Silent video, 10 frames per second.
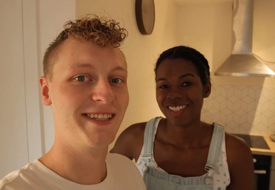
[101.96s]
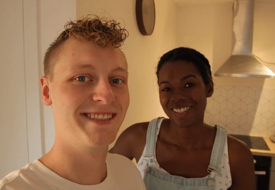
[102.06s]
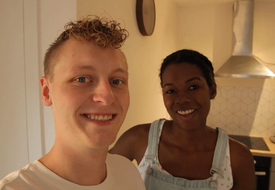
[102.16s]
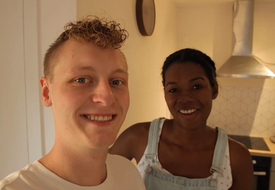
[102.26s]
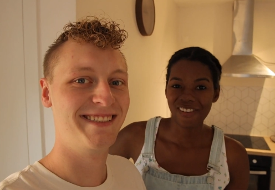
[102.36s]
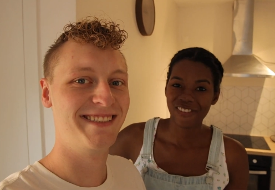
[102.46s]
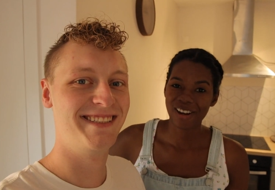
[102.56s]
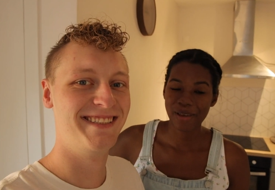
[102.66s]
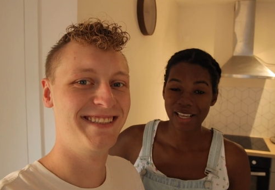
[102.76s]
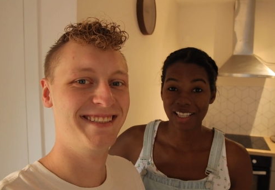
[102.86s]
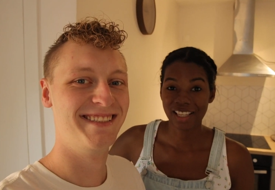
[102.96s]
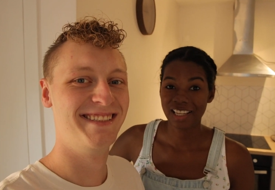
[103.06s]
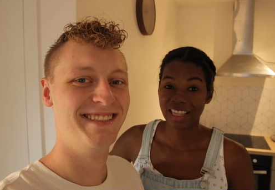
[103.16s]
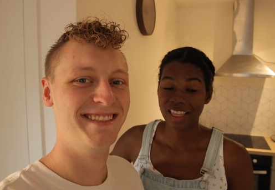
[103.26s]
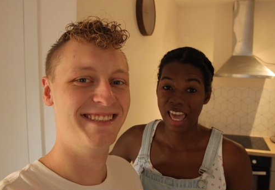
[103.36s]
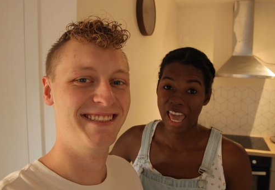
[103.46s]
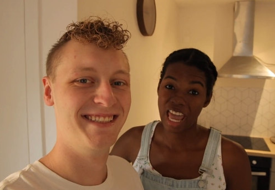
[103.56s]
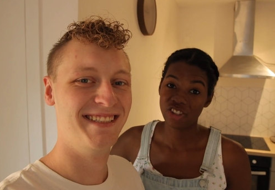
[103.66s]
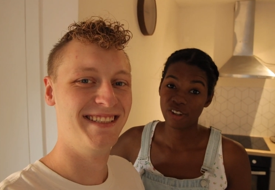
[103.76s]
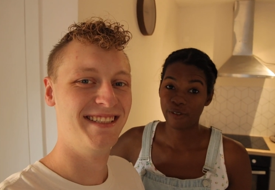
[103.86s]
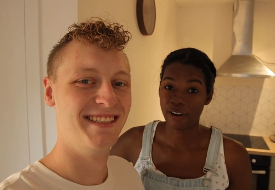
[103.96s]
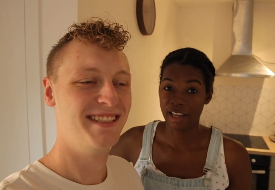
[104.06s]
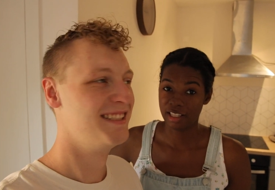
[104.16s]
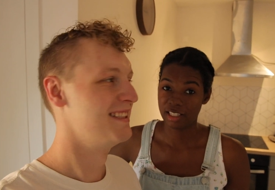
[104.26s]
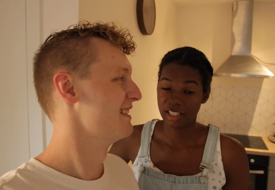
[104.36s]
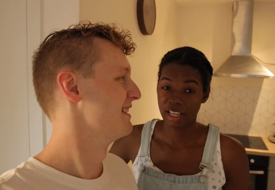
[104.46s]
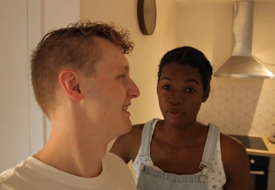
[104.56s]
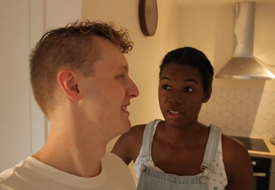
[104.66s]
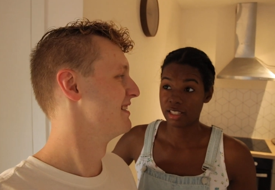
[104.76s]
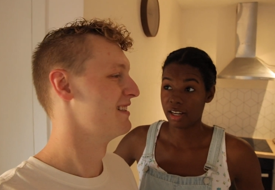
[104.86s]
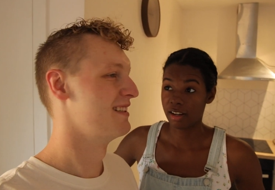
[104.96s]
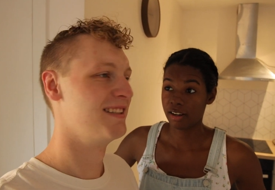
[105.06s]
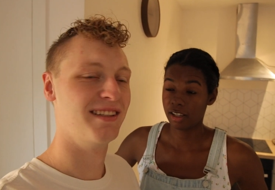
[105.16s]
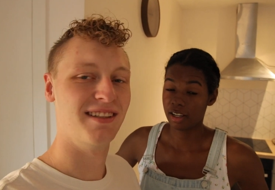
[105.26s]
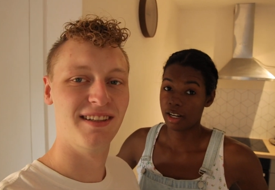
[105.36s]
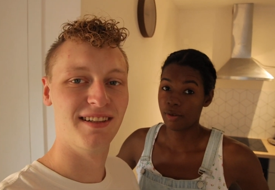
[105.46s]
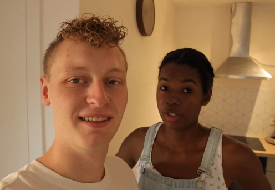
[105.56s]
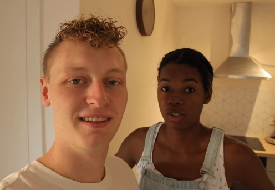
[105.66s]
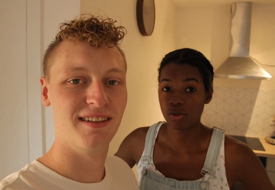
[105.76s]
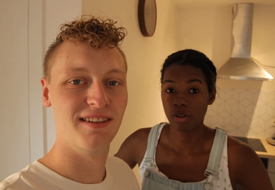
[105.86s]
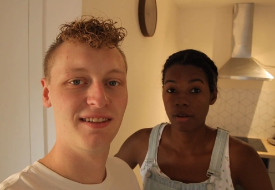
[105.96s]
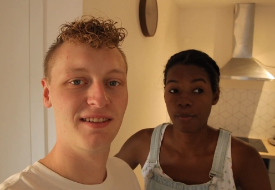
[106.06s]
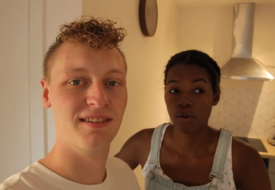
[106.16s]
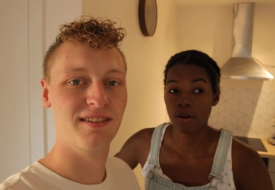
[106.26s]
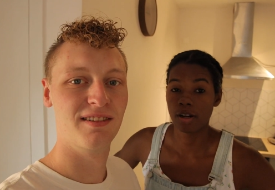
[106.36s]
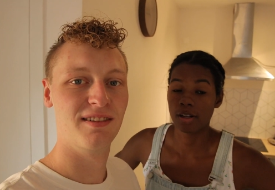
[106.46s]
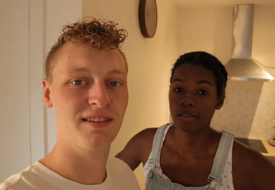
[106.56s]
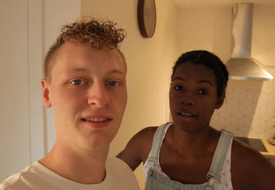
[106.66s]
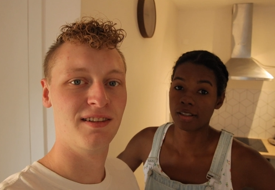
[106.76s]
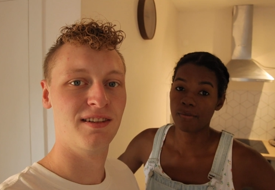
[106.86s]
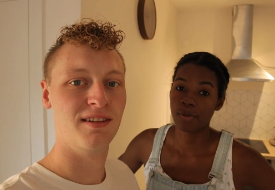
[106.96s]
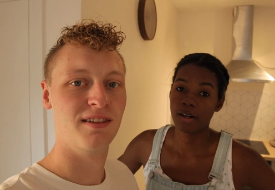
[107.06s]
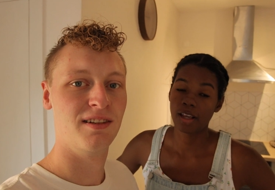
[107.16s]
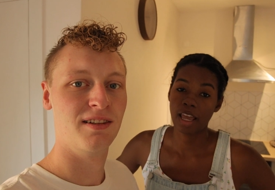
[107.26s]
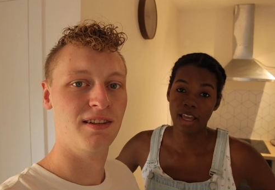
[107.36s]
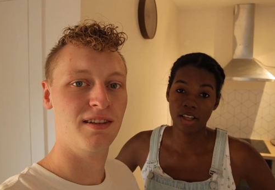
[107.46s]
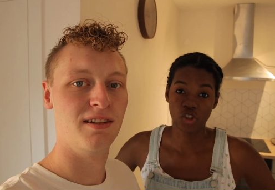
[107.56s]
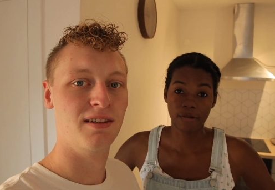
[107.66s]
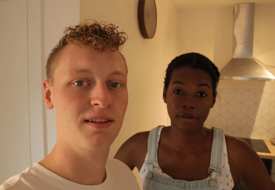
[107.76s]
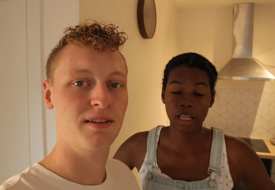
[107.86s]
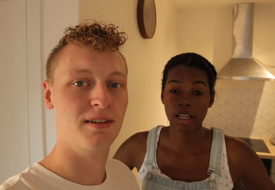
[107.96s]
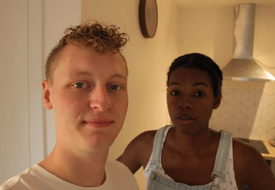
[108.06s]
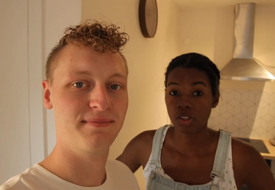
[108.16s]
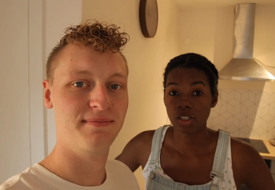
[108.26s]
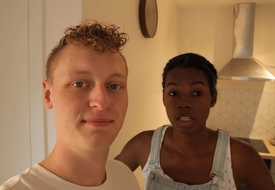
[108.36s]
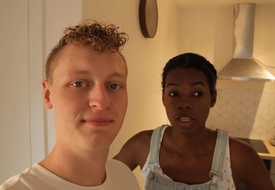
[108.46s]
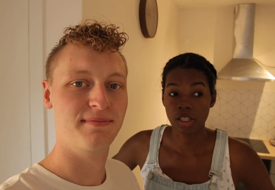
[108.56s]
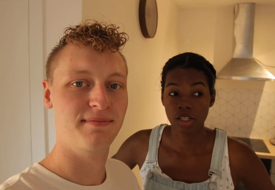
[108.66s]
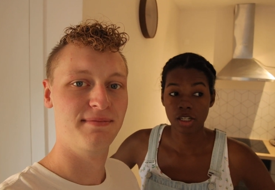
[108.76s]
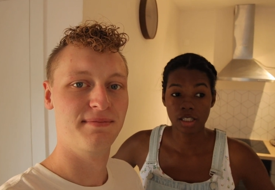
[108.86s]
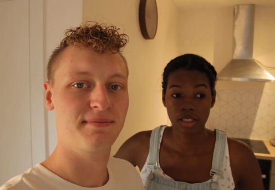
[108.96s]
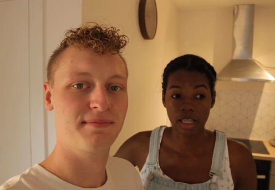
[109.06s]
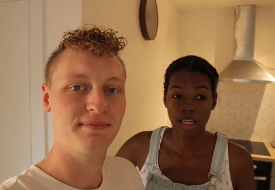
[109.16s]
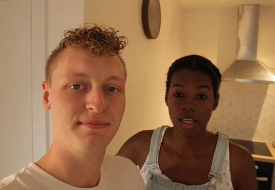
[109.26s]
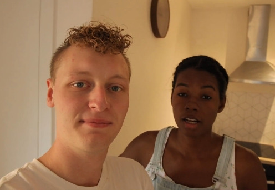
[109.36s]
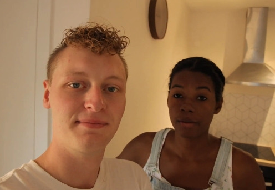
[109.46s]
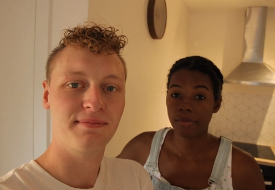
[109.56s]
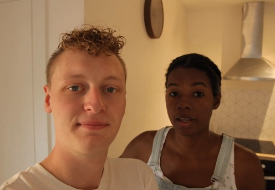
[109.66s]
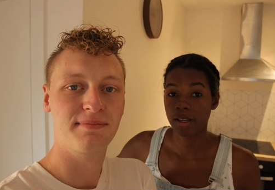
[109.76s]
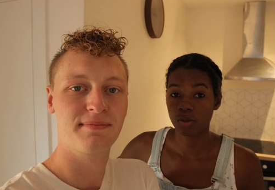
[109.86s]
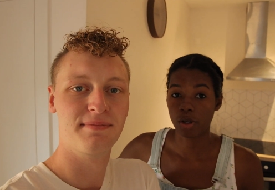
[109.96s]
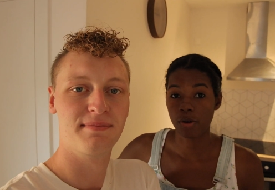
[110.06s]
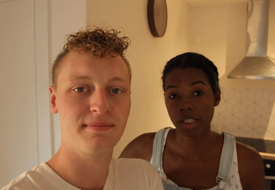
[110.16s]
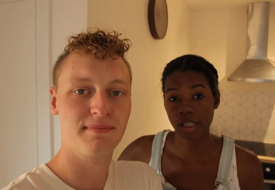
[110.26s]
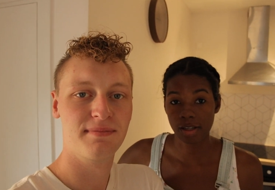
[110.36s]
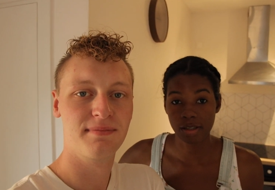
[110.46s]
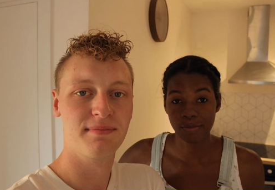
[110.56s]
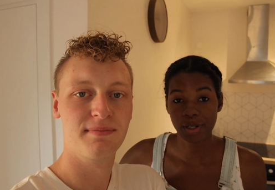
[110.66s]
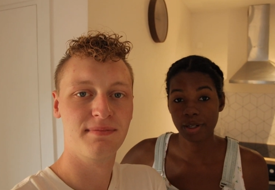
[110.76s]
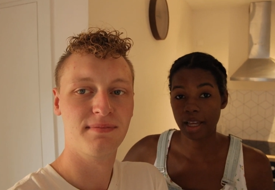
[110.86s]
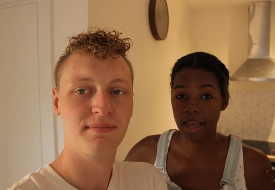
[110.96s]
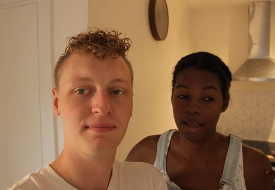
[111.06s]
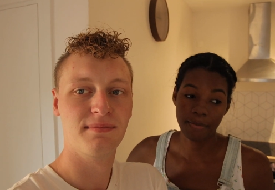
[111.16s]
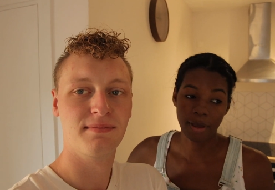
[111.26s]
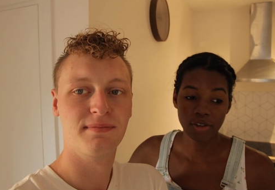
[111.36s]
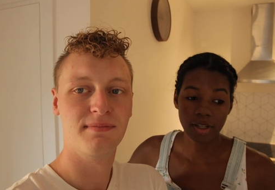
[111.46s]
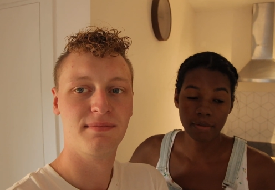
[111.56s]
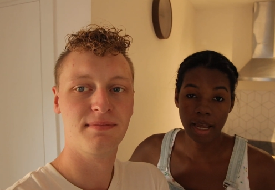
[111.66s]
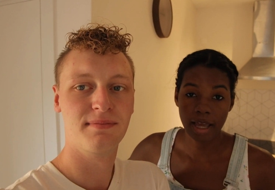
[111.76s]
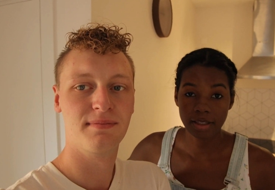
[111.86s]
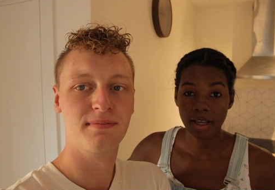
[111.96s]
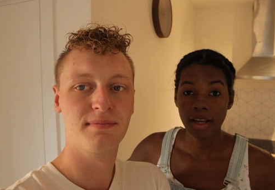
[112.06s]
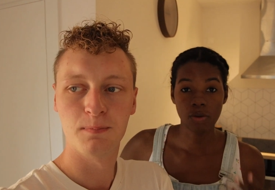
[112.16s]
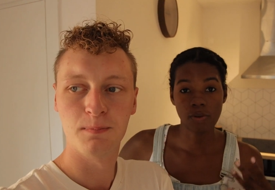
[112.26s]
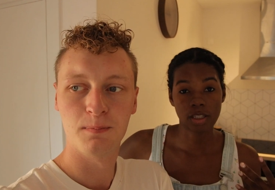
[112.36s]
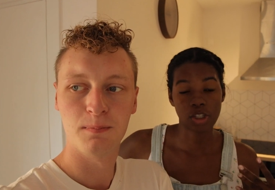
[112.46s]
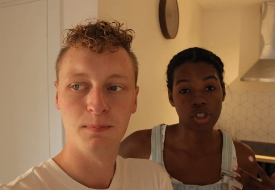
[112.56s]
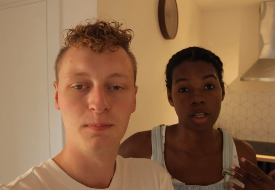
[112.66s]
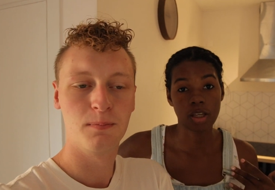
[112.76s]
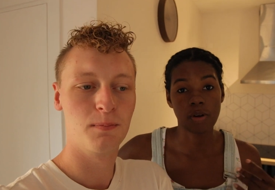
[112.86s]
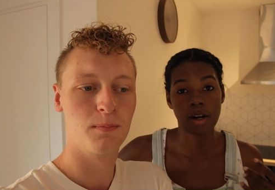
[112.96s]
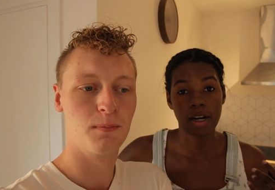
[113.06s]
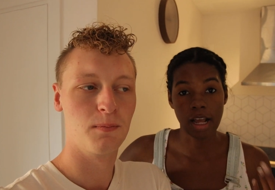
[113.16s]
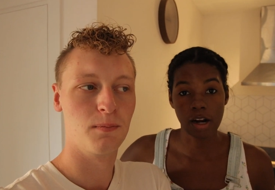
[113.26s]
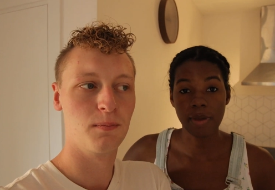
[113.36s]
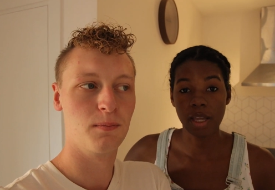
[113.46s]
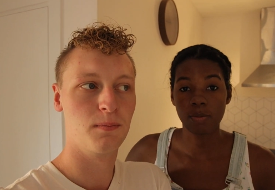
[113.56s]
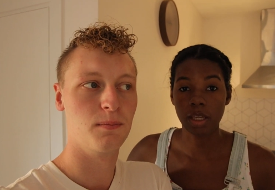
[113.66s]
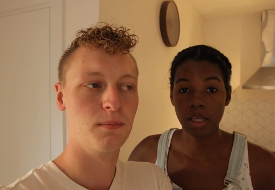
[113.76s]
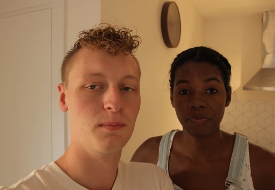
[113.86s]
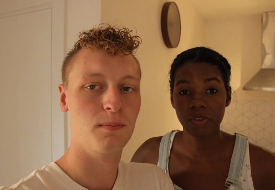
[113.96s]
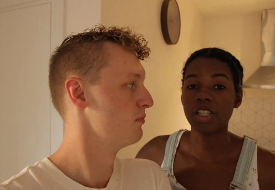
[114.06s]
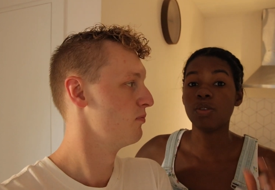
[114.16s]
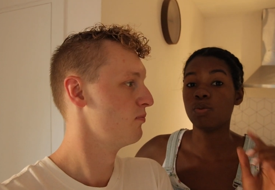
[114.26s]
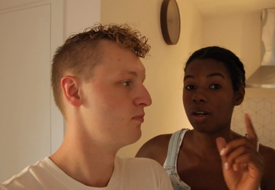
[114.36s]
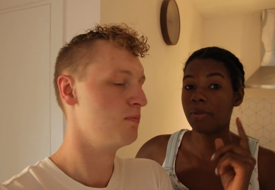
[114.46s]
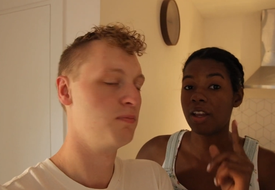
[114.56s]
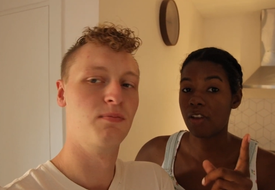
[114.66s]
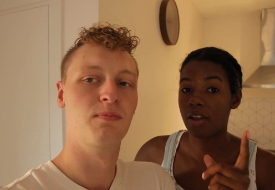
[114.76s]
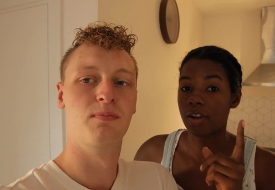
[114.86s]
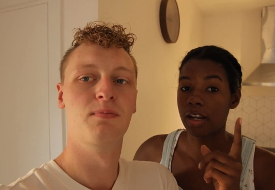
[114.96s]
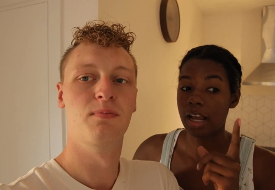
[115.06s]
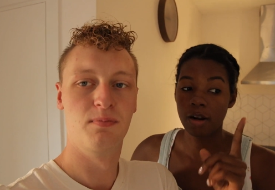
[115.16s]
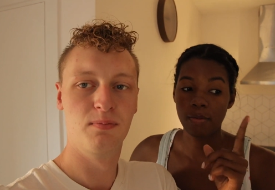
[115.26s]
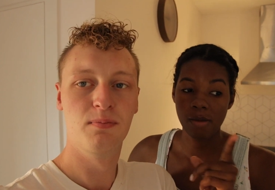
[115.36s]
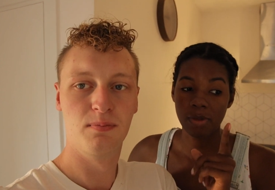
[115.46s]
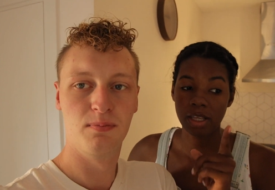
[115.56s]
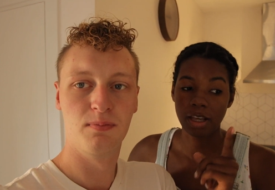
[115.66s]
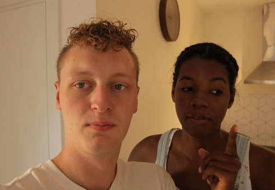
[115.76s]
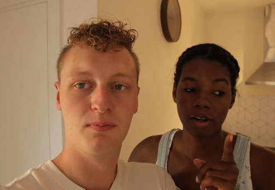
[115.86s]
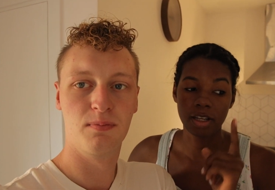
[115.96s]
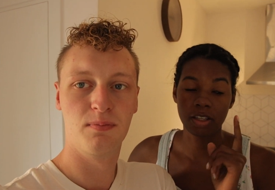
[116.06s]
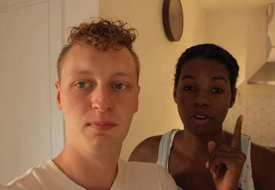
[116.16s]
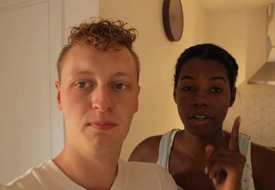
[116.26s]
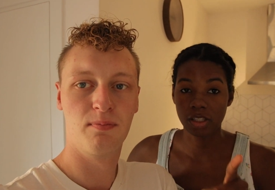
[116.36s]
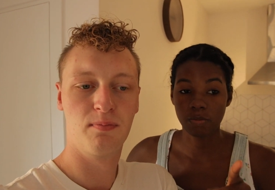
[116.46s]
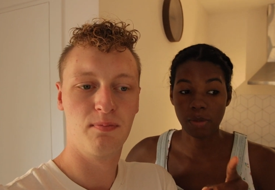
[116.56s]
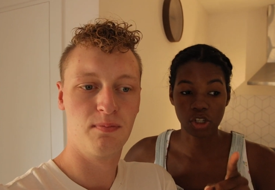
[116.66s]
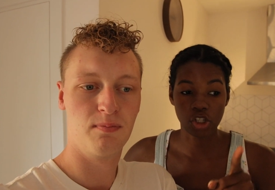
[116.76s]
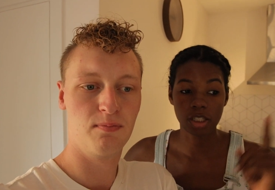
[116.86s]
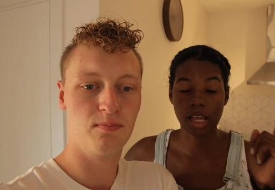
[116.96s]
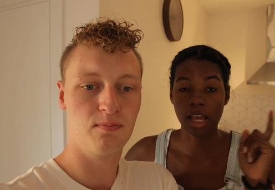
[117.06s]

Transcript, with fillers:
Speaker 1: So we're basically at the edge of France, like we said earlier, which is borders Luxembourg and Germany. It was just easier to stay here because we're going to Luxembourg and Belgium next. And we wanted to show you our Airbnb. This is one of my favorite Airbnbs ever. It's very spacious